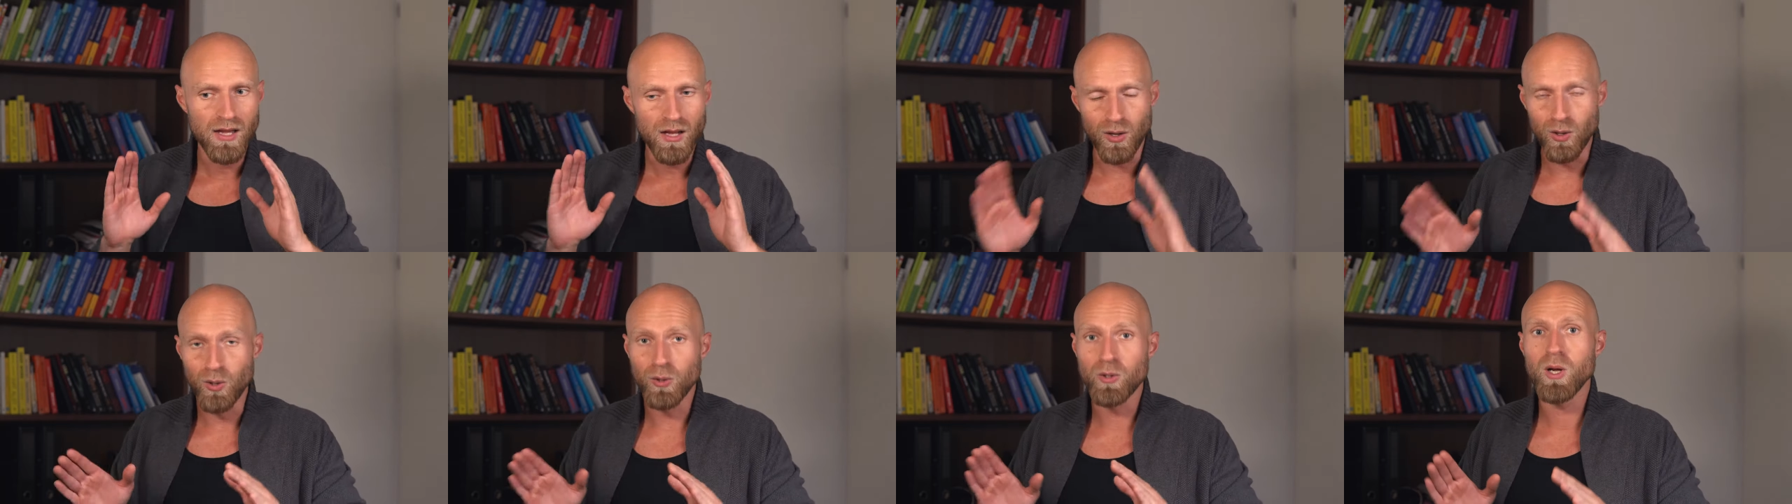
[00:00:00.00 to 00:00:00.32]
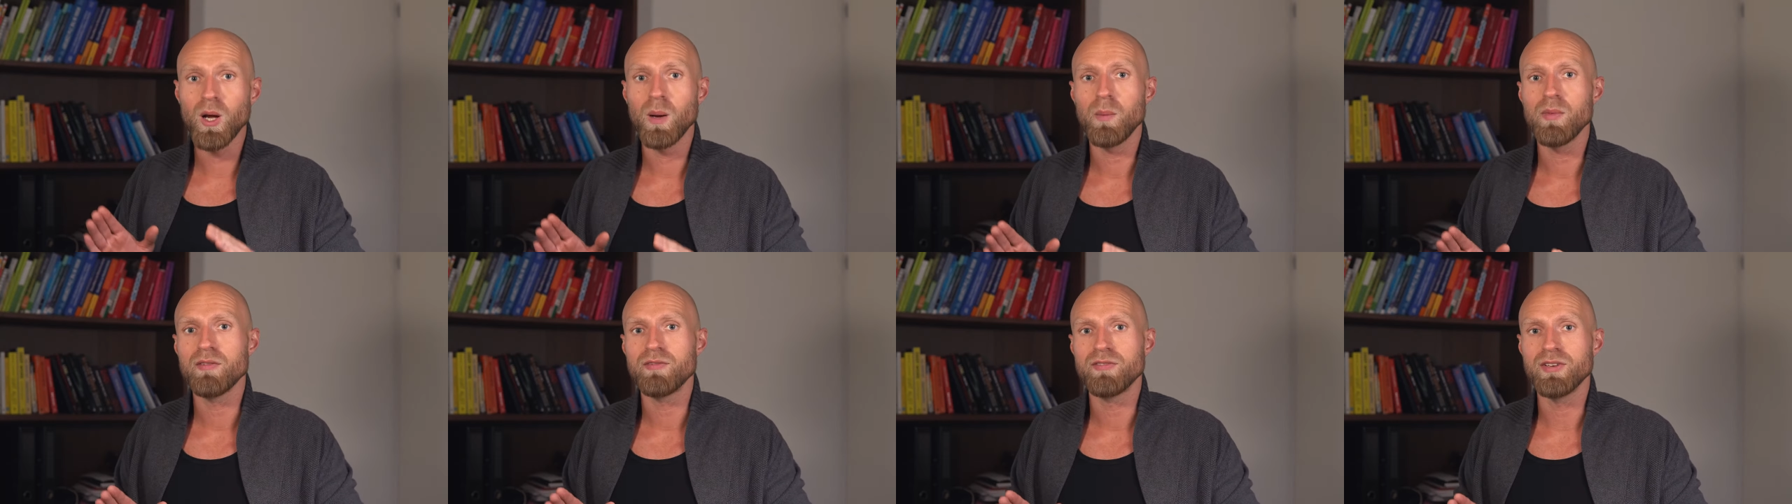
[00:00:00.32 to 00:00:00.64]
look
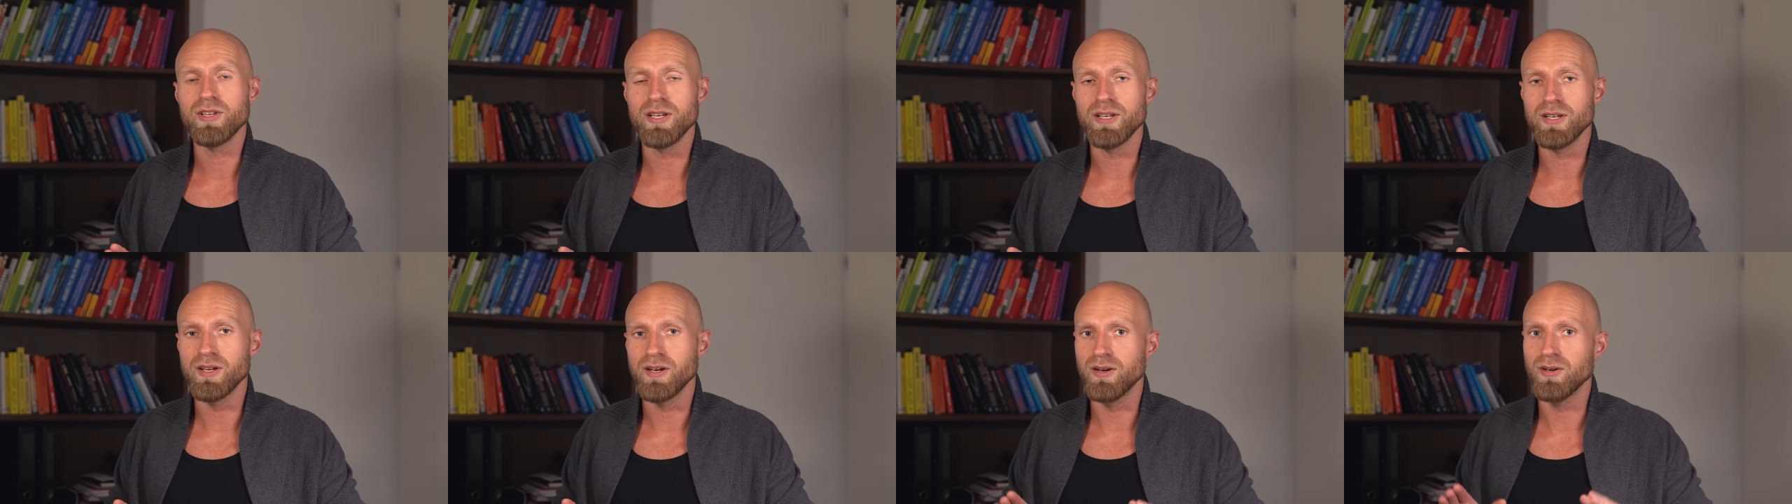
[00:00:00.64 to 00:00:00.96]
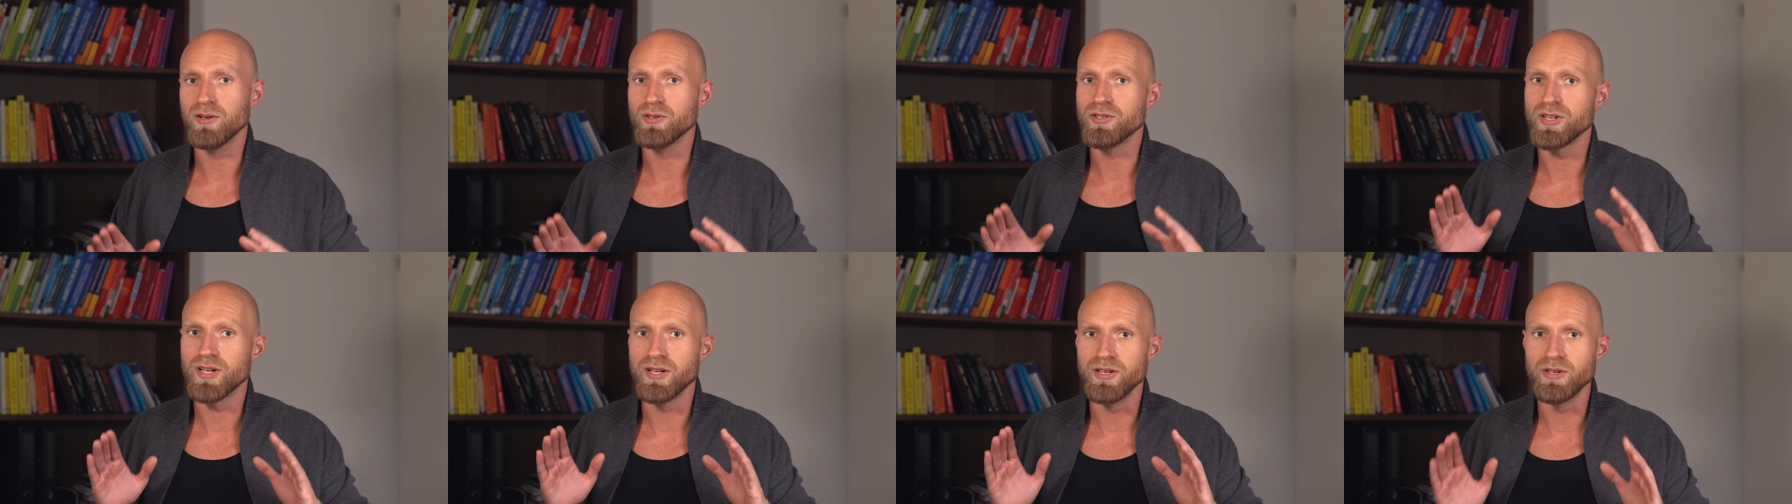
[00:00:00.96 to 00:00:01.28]
up the
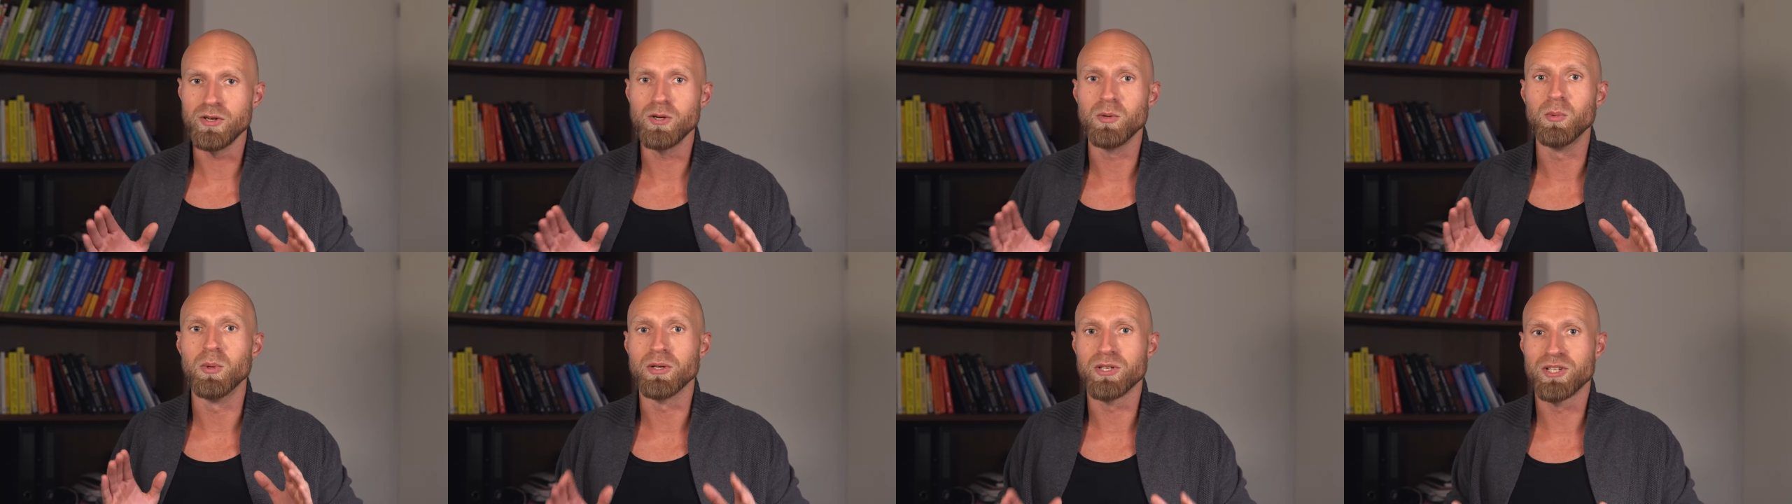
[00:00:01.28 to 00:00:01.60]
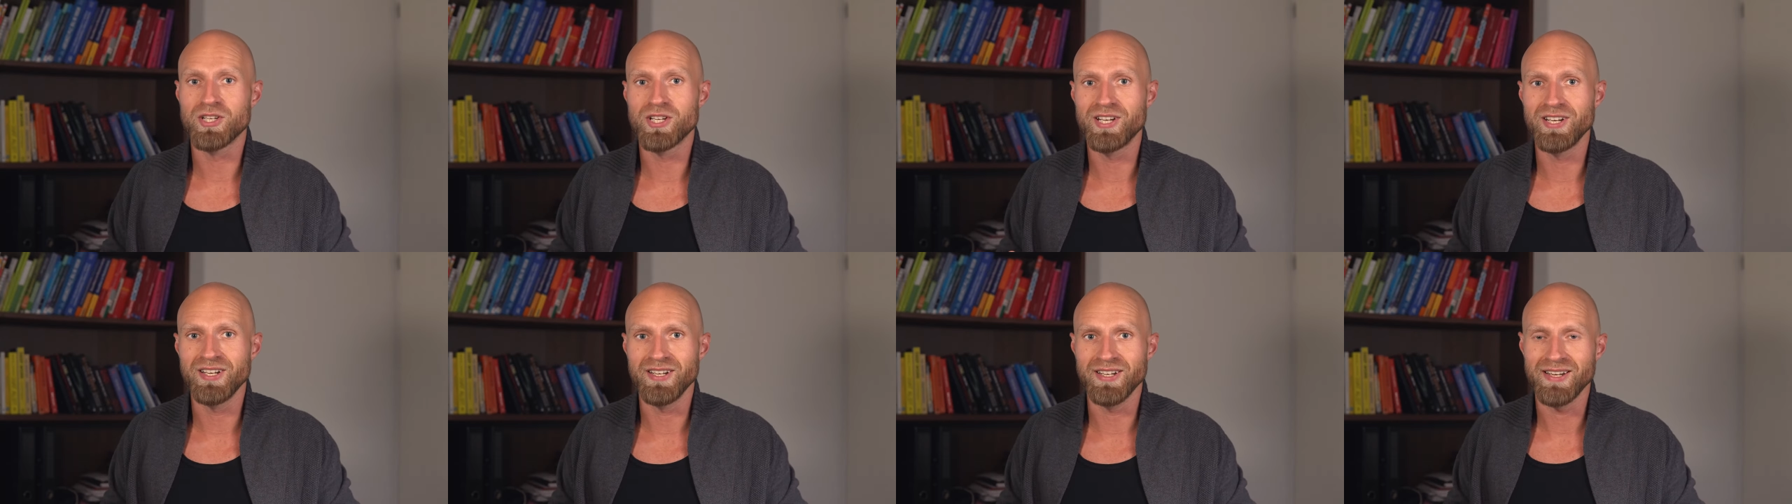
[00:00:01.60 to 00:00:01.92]
videos, and you will
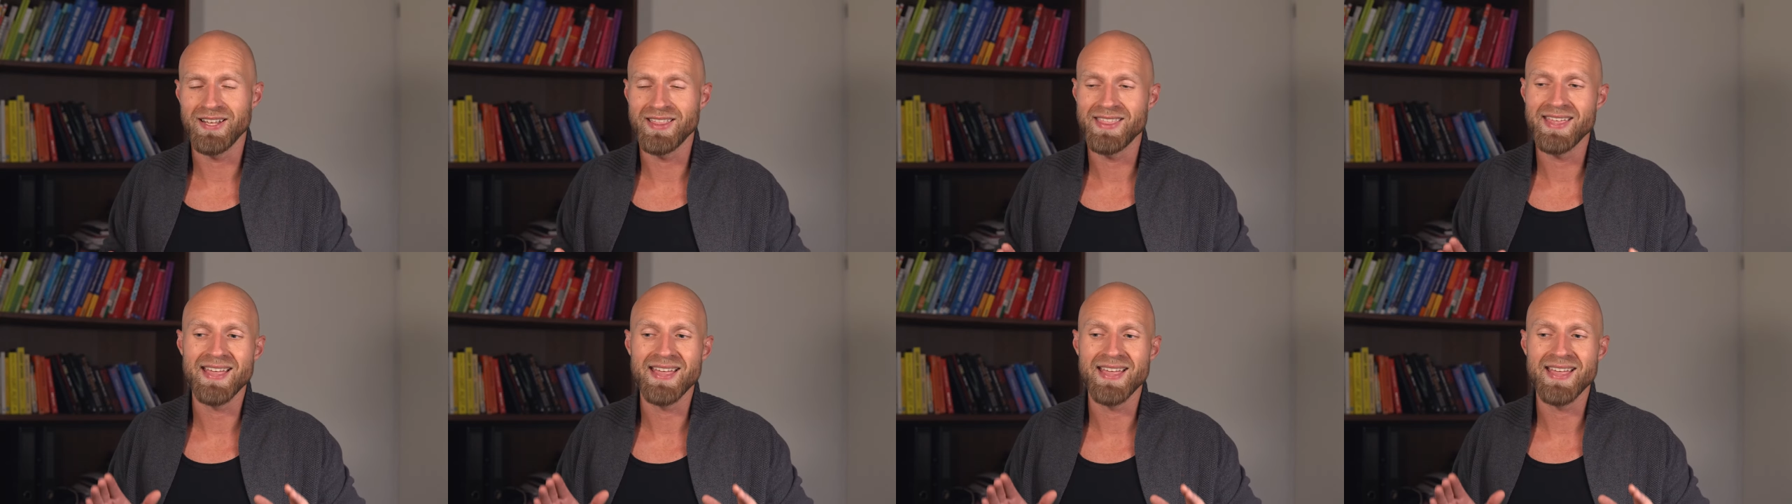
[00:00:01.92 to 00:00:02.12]
see